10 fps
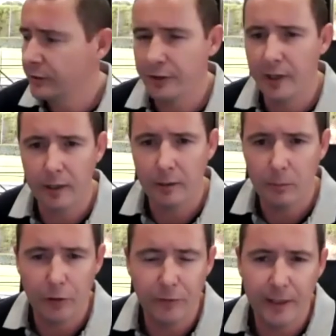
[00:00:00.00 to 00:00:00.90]
or target
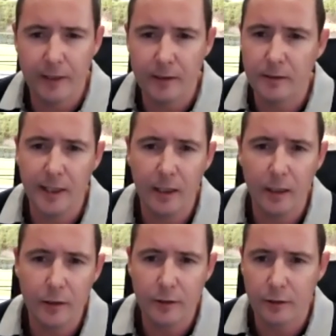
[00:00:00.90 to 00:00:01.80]
motivated
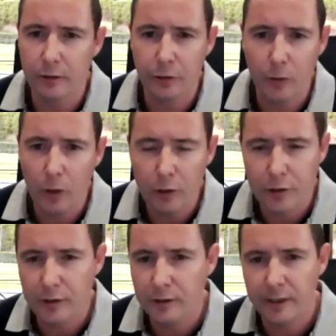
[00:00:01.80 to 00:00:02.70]
sellers or do
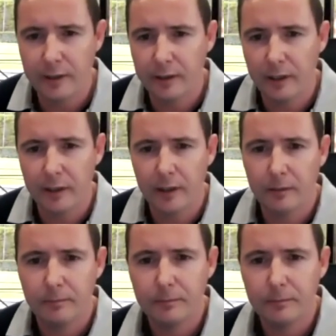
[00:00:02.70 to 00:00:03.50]
auctions, anything like that?